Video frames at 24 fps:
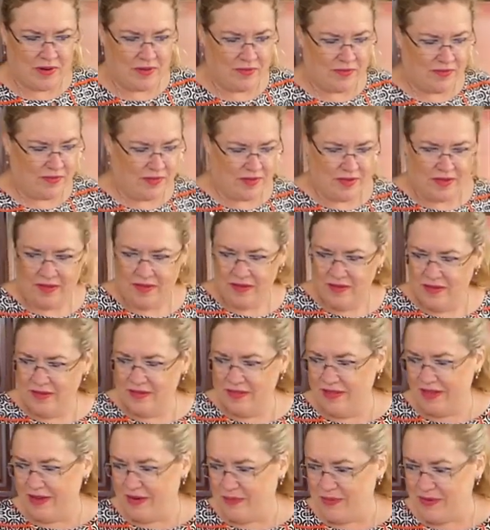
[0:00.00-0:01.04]
of
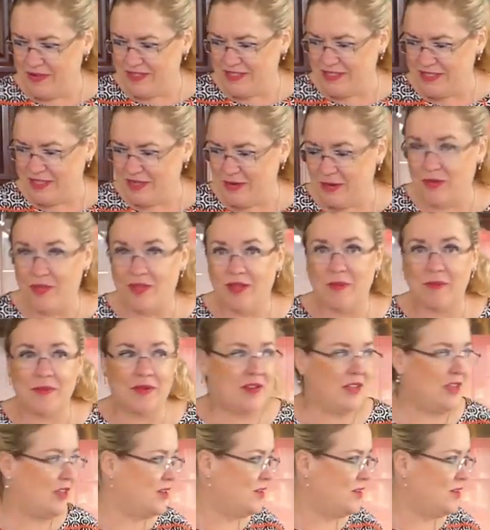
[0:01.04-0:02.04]
liquid. So you know, I think I'm going to